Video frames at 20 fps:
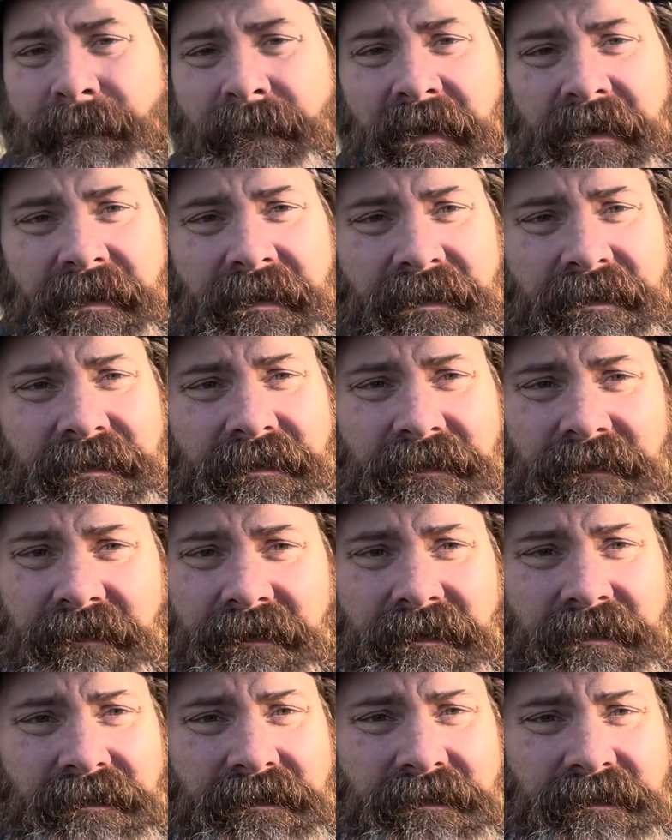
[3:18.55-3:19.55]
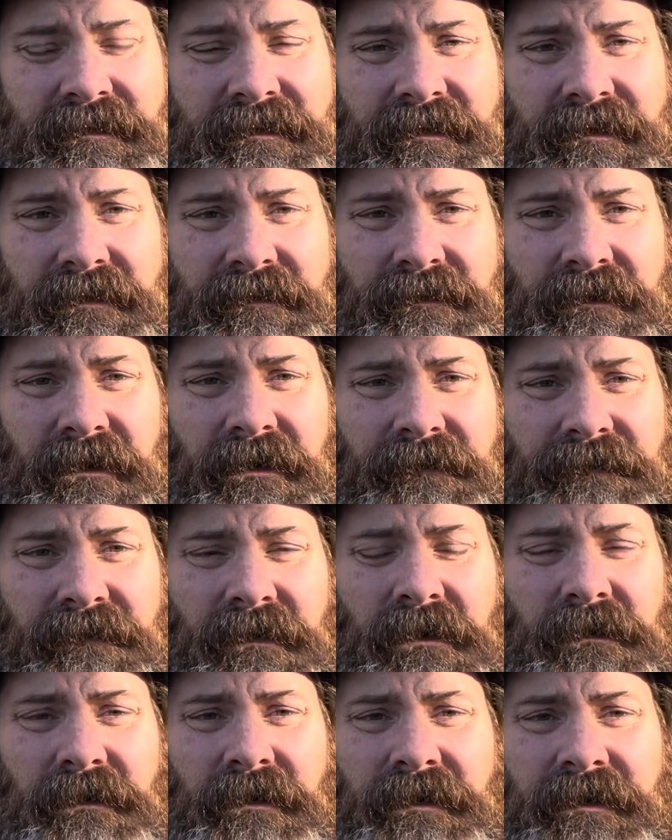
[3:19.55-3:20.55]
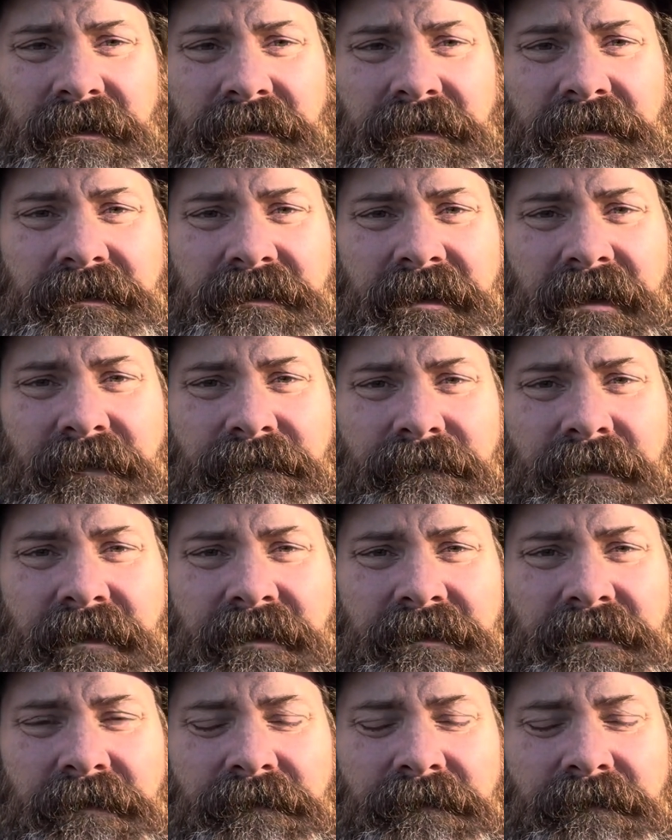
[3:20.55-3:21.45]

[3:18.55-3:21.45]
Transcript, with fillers: and it's it's you know an off-roader it's it's not meant